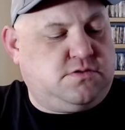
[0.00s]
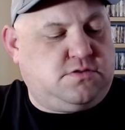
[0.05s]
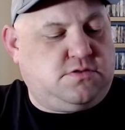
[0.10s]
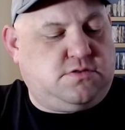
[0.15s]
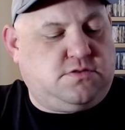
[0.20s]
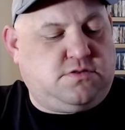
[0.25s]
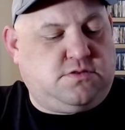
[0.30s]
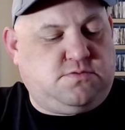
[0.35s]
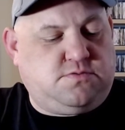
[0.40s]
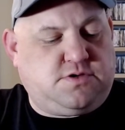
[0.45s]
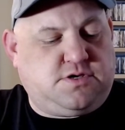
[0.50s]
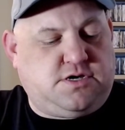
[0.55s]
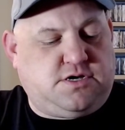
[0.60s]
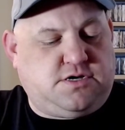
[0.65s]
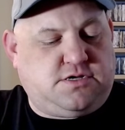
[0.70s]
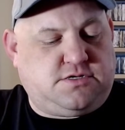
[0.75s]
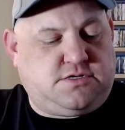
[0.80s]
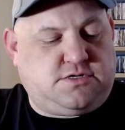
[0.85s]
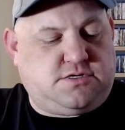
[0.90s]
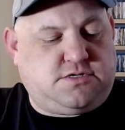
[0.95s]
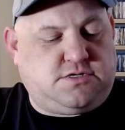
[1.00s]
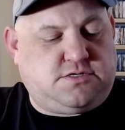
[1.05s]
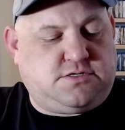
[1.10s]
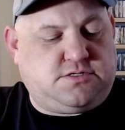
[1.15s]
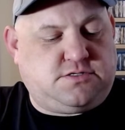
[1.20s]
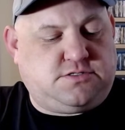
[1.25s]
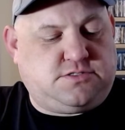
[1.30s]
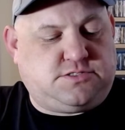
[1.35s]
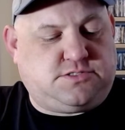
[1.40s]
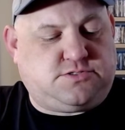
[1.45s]
And then we got
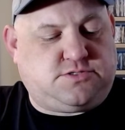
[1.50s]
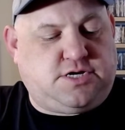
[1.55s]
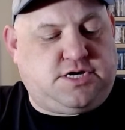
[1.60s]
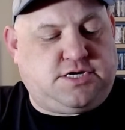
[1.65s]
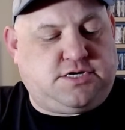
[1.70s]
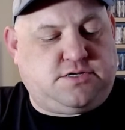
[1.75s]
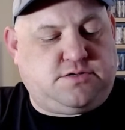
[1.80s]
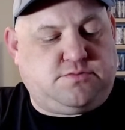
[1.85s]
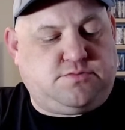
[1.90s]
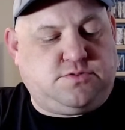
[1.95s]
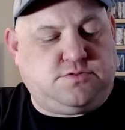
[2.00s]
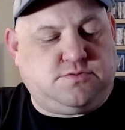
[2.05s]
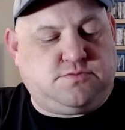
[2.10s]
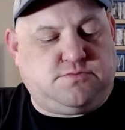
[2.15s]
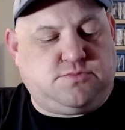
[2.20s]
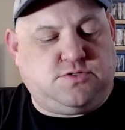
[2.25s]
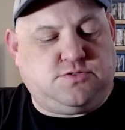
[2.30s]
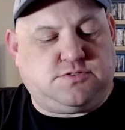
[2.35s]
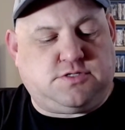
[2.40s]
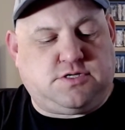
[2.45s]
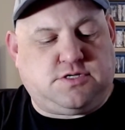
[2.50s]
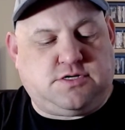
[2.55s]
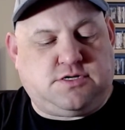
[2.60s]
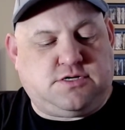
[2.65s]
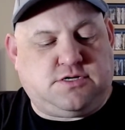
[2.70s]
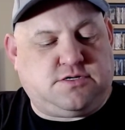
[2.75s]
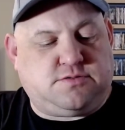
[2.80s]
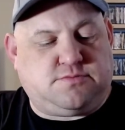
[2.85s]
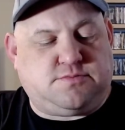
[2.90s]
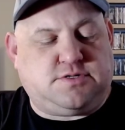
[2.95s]
Train to
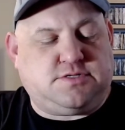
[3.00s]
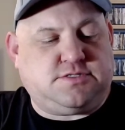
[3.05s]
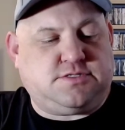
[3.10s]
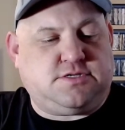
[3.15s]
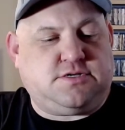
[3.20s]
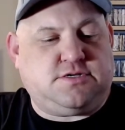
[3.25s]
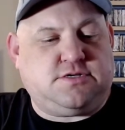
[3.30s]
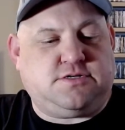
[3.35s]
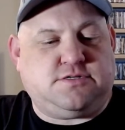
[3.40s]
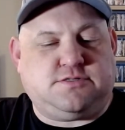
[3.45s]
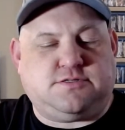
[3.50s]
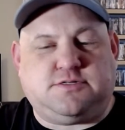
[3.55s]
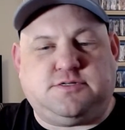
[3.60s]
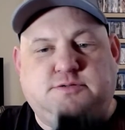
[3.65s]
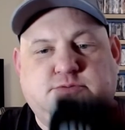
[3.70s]
Busan, or Busan, how you